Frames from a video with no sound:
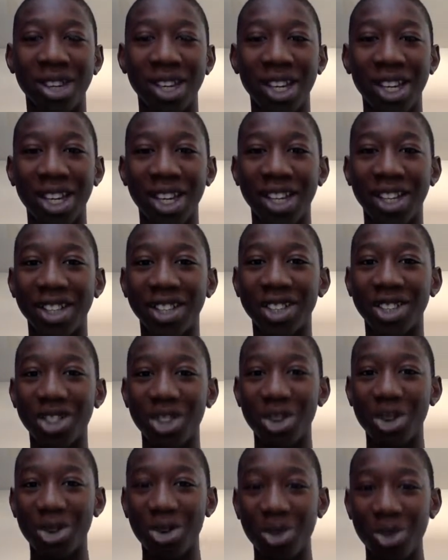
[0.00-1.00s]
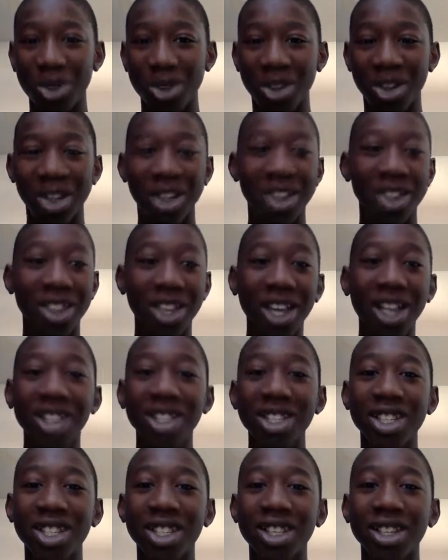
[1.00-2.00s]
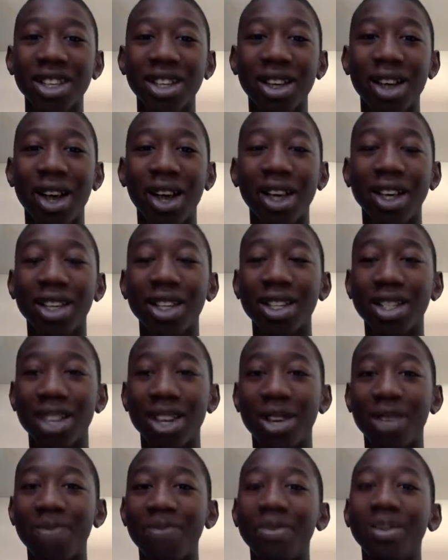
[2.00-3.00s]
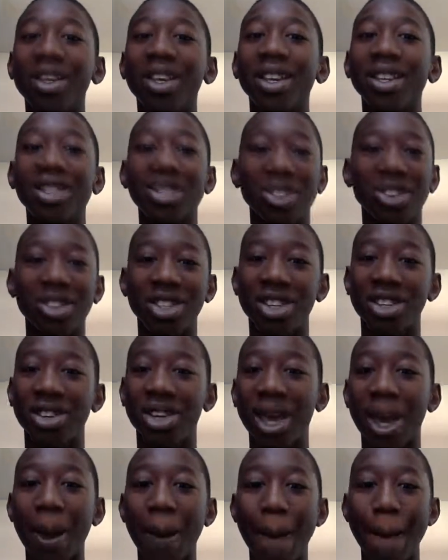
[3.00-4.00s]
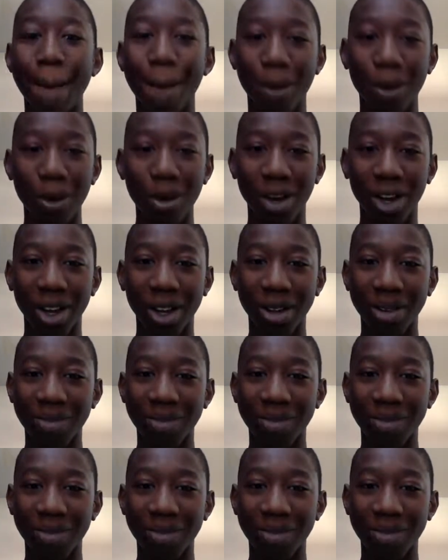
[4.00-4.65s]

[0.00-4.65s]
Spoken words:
And so that I can tell can start to get boring